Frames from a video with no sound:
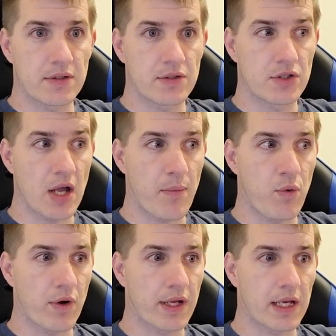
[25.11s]
stopped
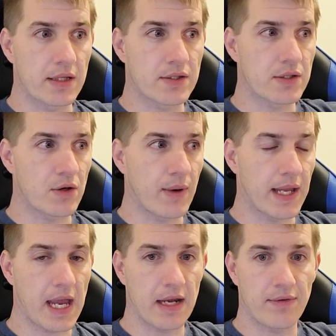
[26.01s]
working, so I
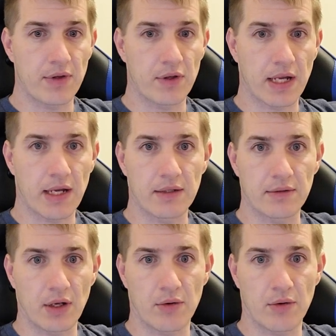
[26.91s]
can't even look at